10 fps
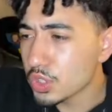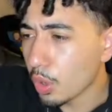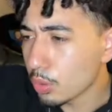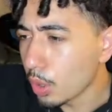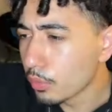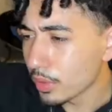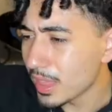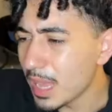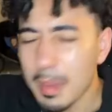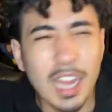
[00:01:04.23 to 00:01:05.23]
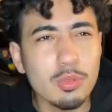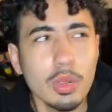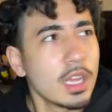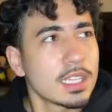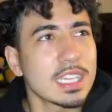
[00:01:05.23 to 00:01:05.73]
all over them. I don't
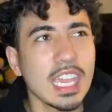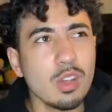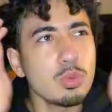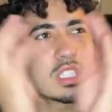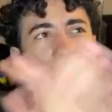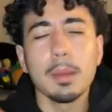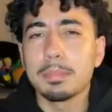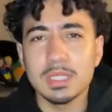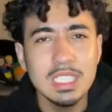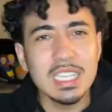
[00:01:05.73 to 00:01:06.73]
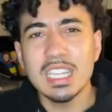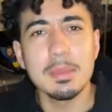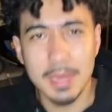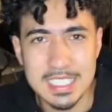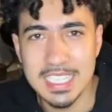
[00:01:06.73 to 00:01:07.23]
like, it was completely
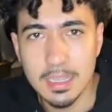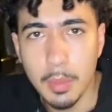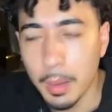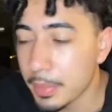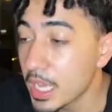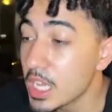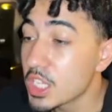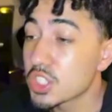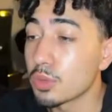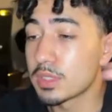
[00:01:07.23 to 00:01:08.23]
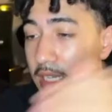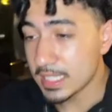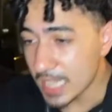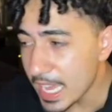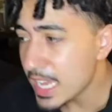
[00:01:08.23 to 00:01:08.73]
messing them up. So
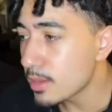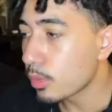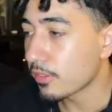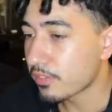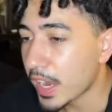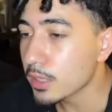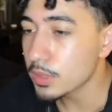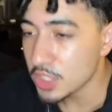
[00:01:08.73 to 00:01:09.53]
today, what finally